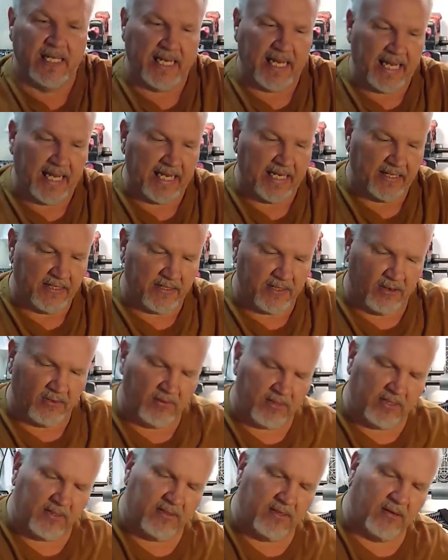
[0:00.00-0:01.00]
and
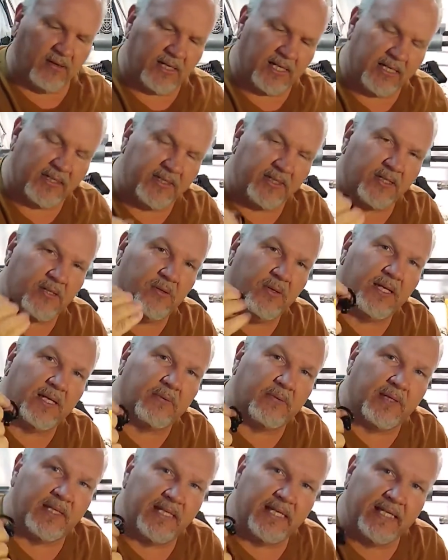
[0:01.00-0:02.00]
don't cut your quick
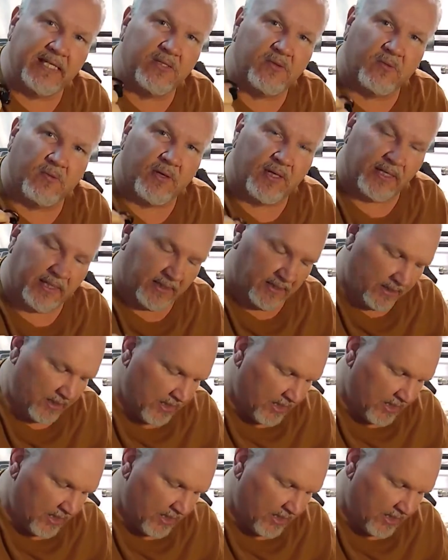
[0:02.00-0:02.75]
release one.